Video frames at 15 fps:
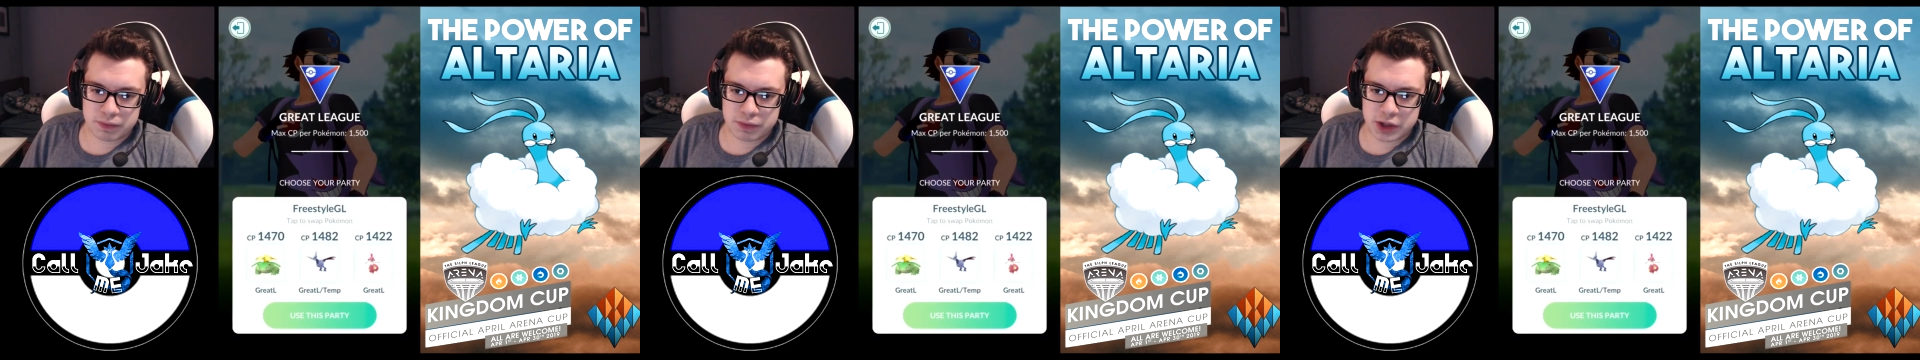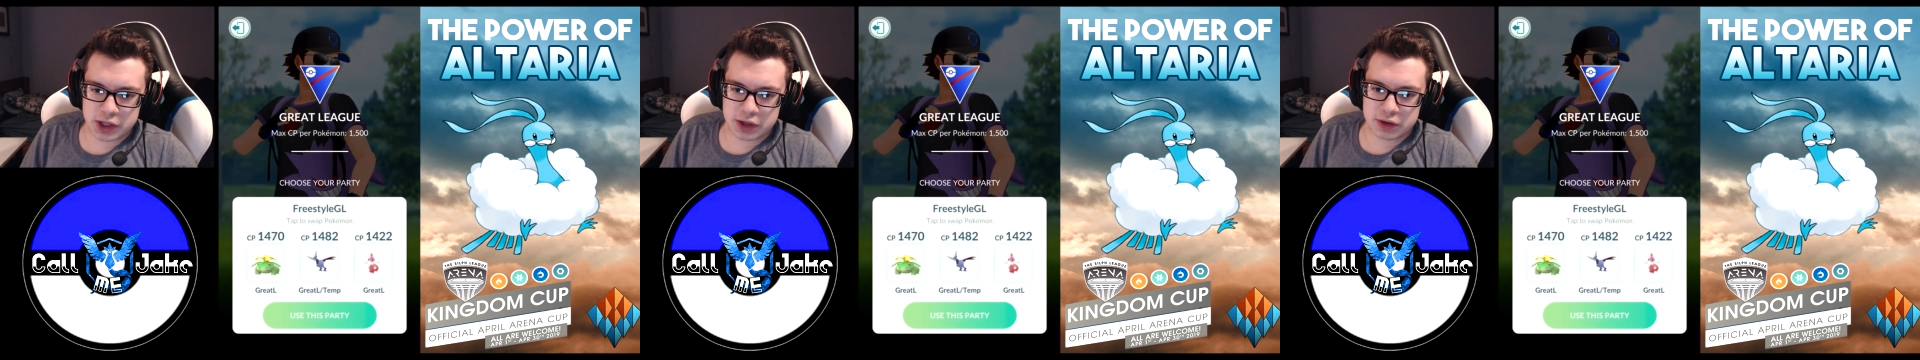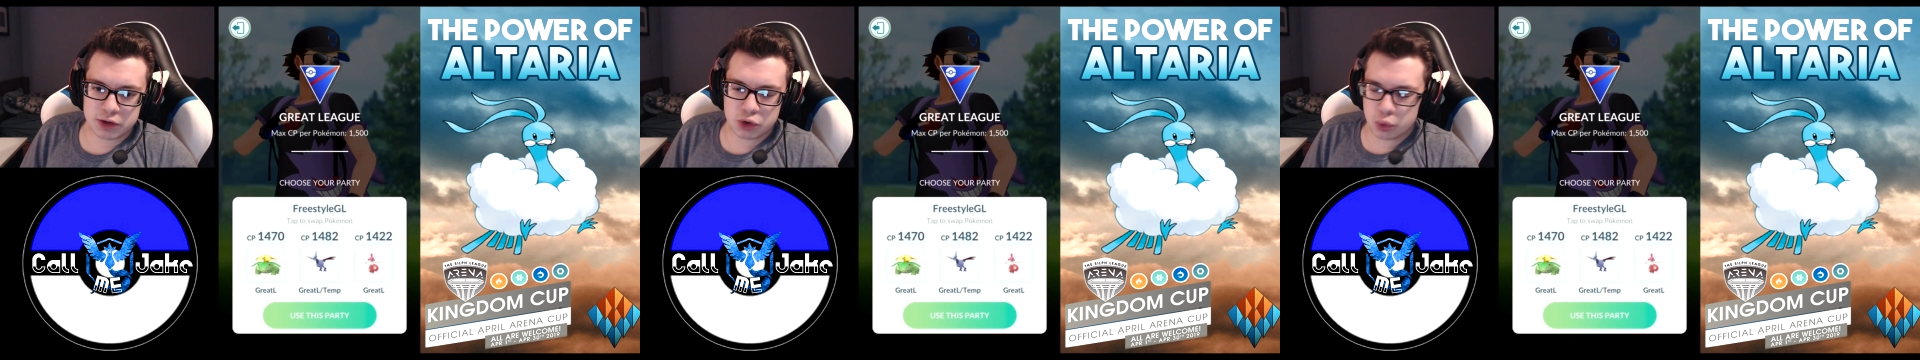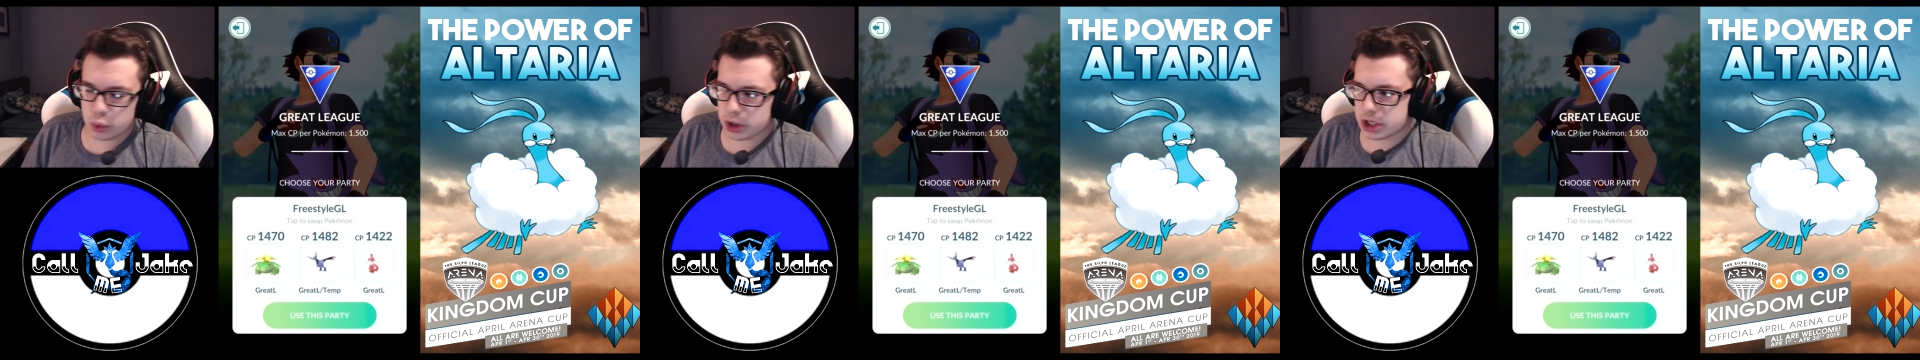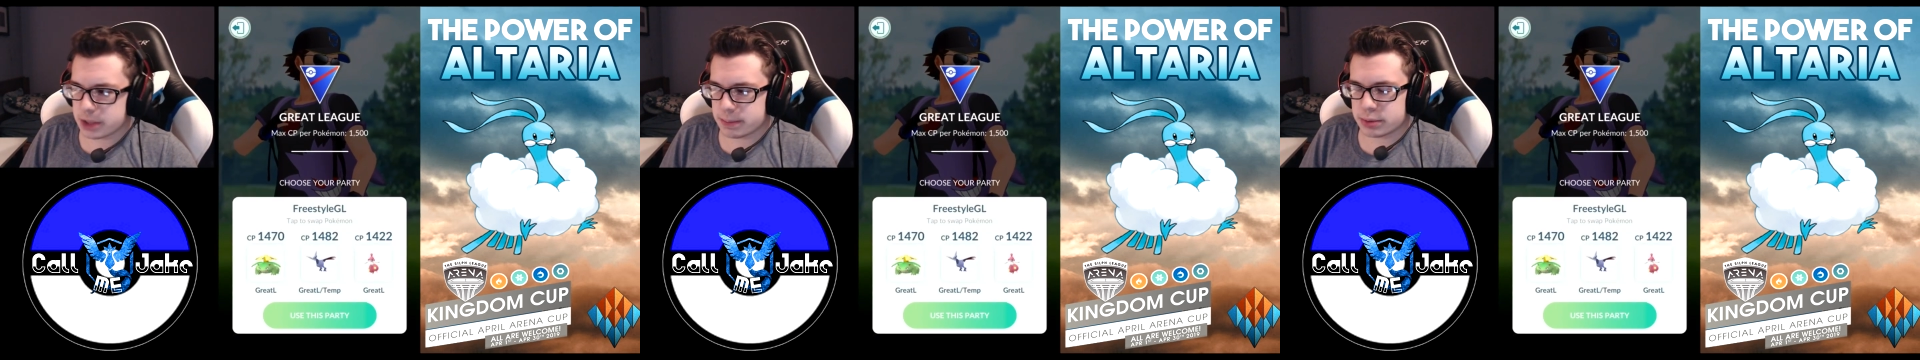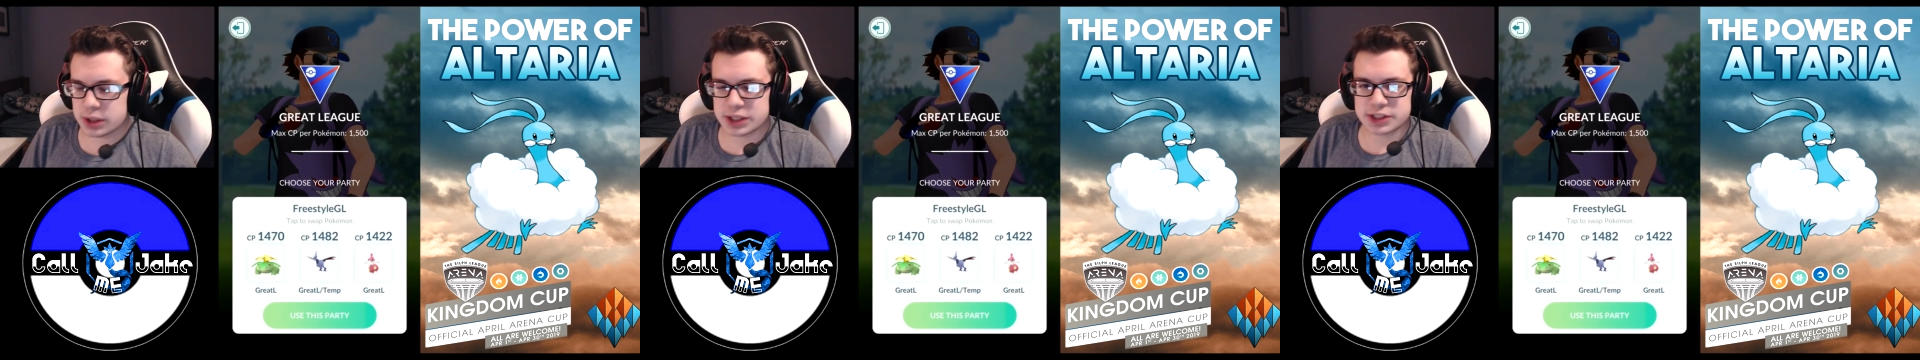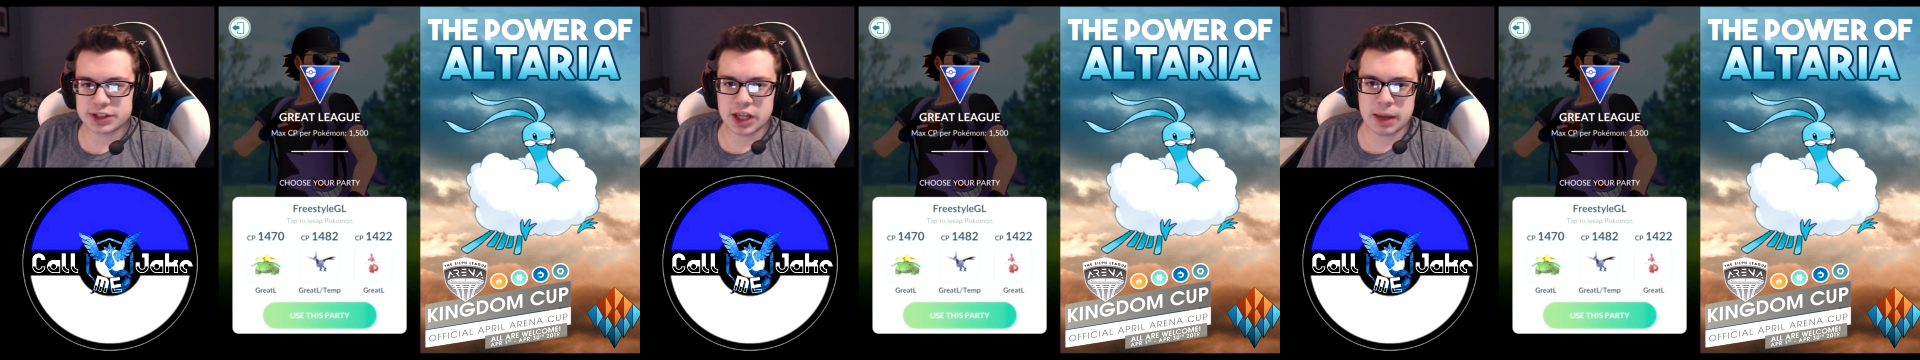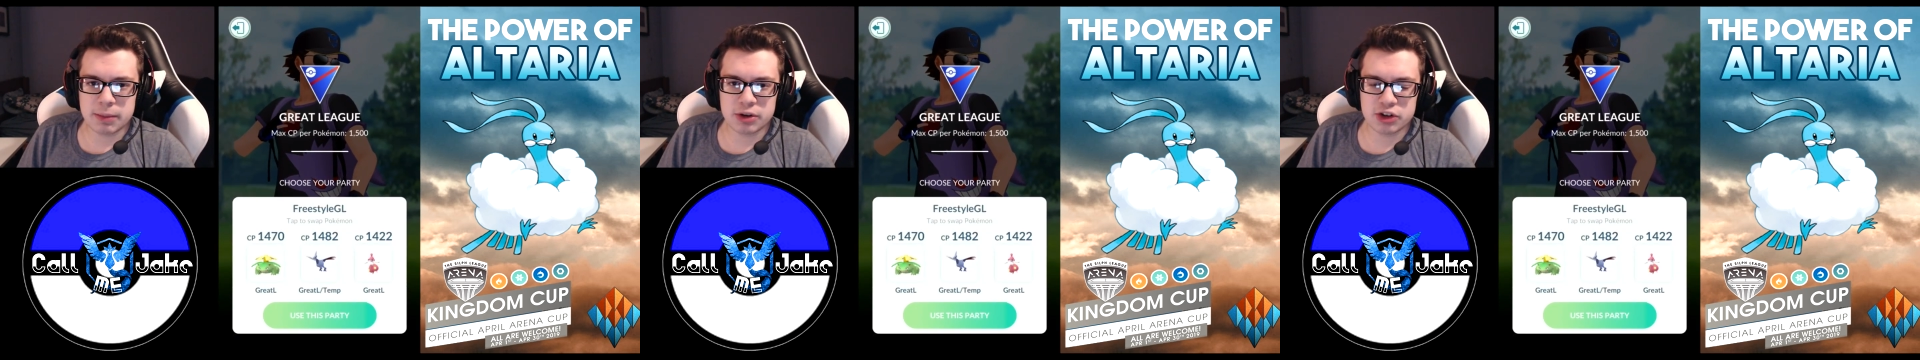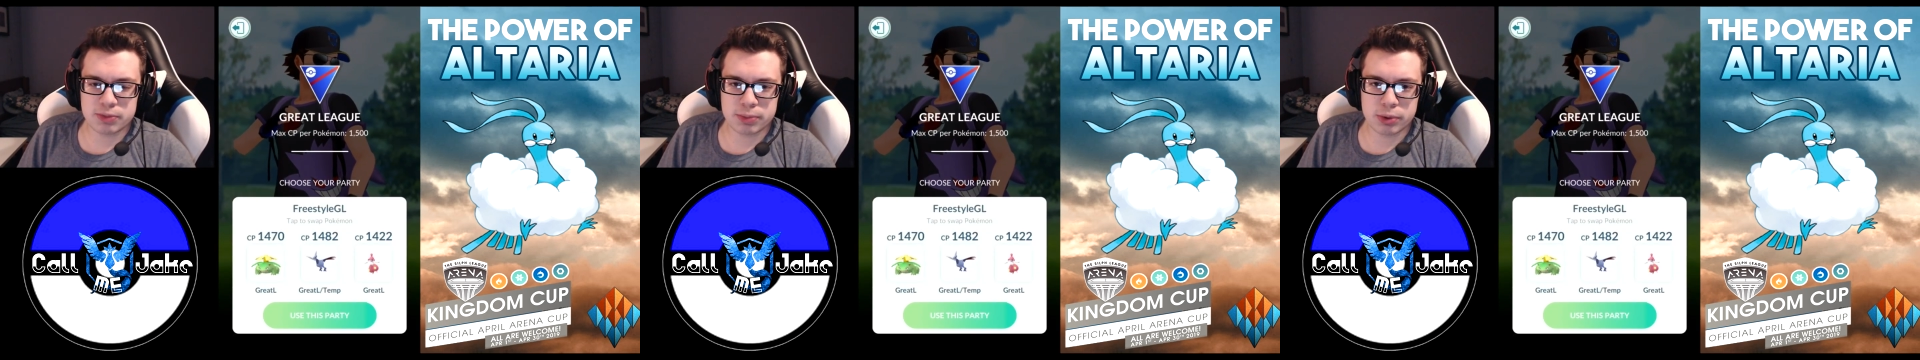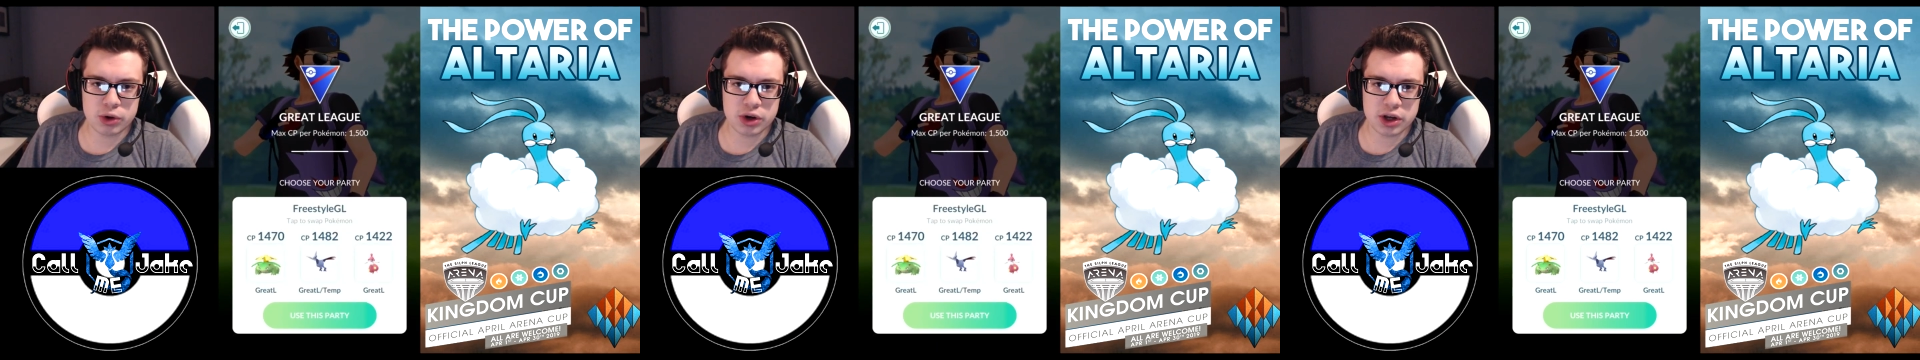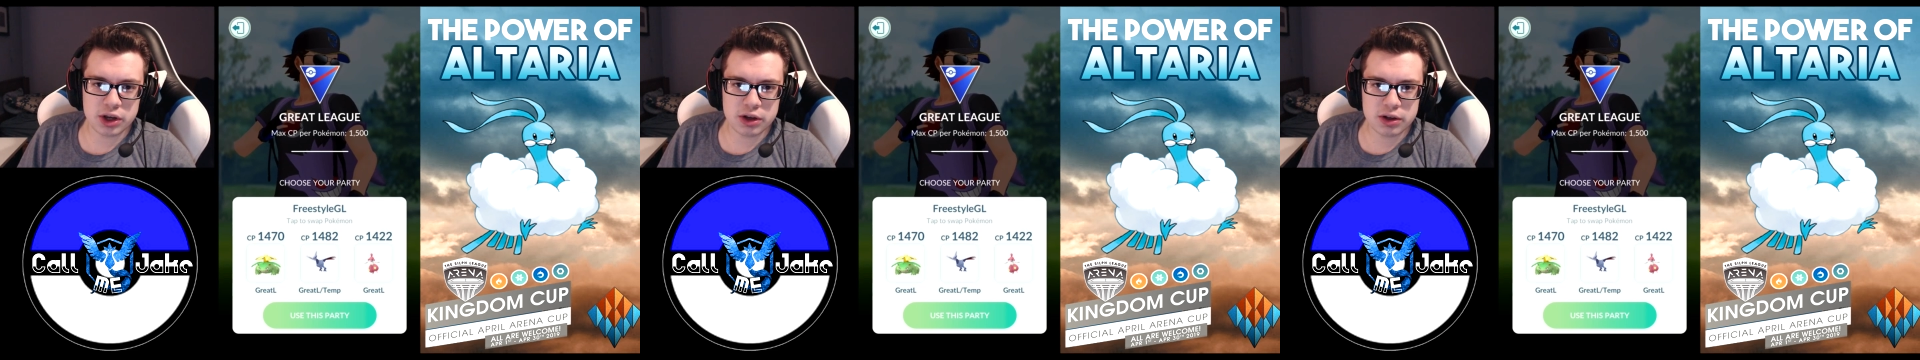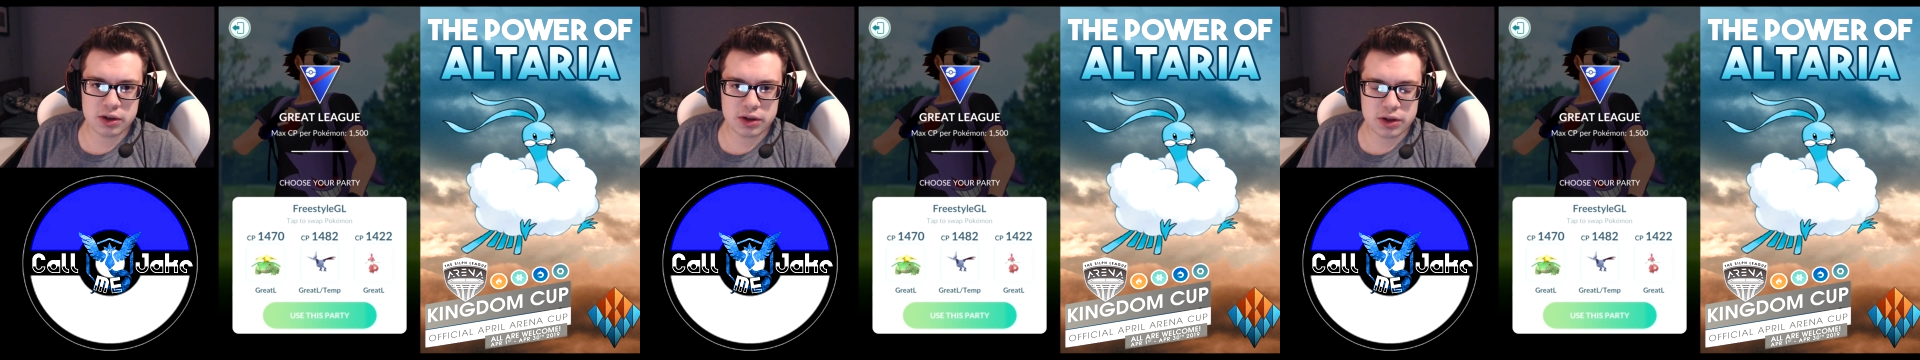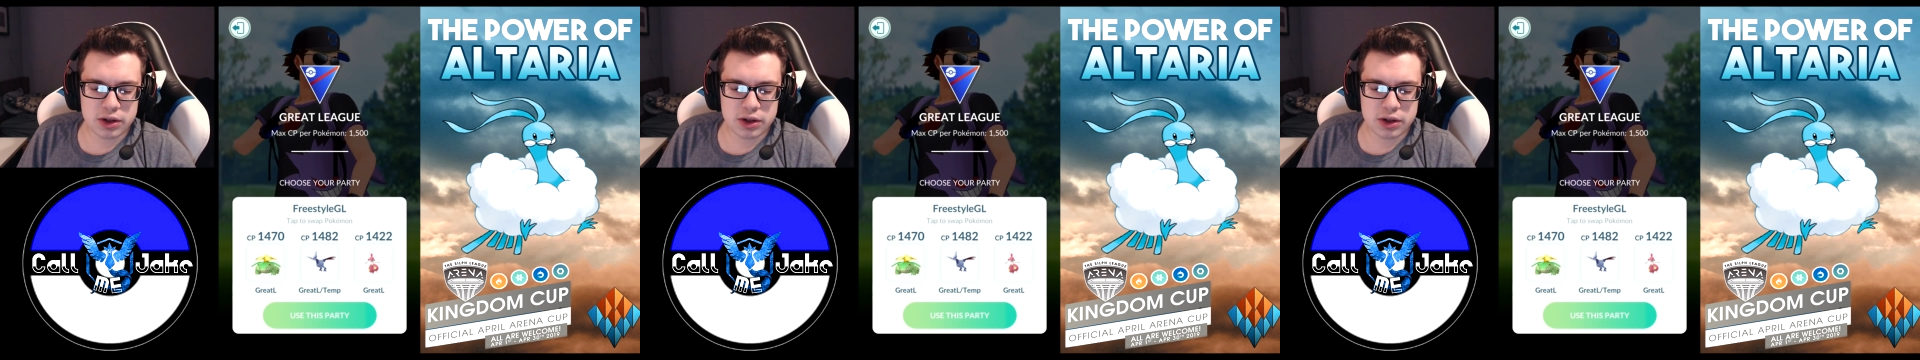like 20 plus damage per hit